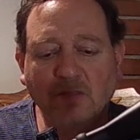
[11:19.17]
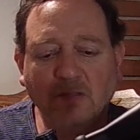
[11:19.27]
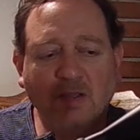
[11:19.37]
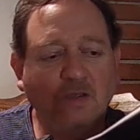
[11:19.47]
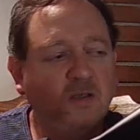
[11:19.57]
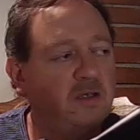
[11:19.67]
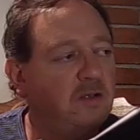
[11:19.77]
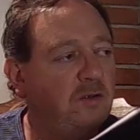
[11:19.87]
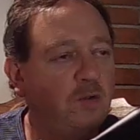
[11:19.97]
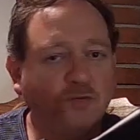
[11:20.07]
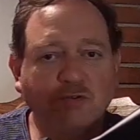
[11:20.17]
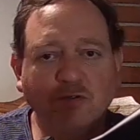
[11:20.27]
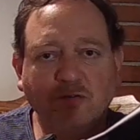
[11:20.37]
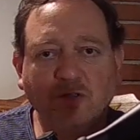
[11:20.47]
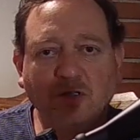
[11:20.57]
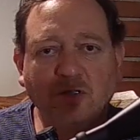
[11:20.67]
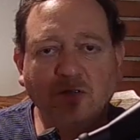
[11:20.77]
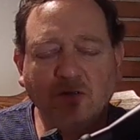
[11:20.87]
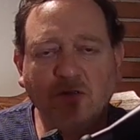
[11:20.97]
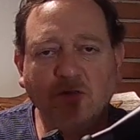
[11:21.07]
I can get closer
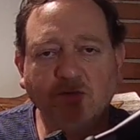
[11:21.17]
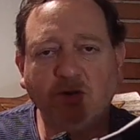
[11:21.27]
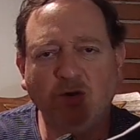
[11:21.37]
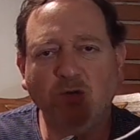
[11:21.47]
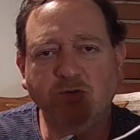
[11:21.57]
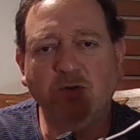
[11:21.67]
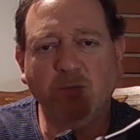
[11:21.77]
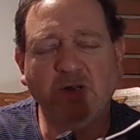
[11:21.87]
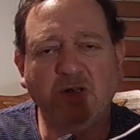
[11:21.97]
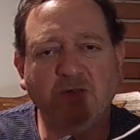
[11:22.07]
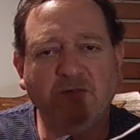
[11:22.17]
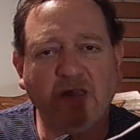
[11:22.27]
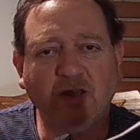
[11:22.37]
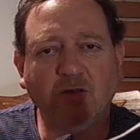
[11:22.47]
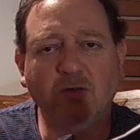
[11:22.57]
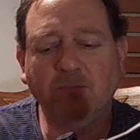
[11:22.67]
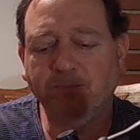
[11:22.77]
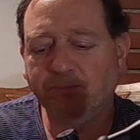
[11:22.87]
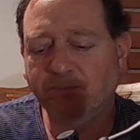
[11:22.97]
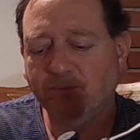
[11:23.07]
to a minute of angle,
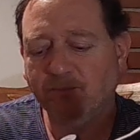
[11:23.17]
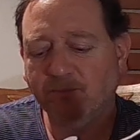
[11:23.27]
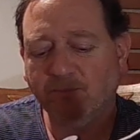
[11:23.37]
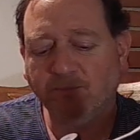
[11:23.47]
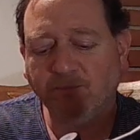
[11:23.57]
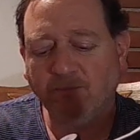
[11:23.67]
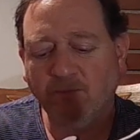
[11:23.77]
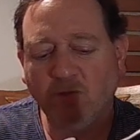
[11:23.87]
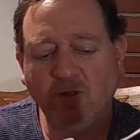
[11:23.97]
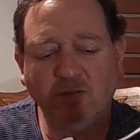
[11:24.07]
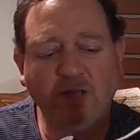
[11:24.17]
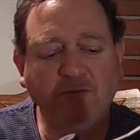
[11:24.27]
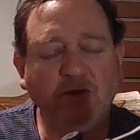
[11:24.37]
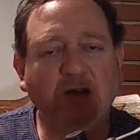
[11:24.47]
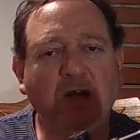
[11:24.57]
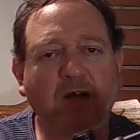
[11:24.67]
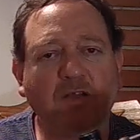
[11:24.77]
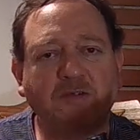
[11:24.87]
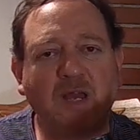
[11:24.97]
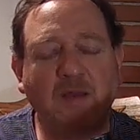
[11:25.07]
but definitely not
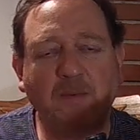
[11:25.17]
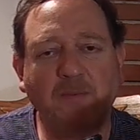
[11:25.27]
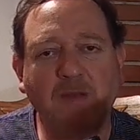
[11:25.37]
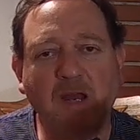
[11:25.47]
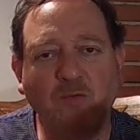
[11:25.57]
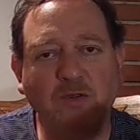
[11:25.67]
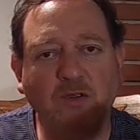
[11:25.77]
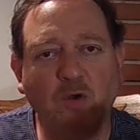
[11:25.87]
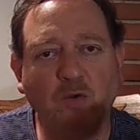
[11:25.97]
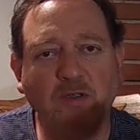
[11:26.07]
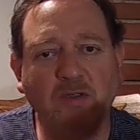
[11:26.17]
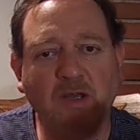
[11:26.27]
all the time. I'm not reloading.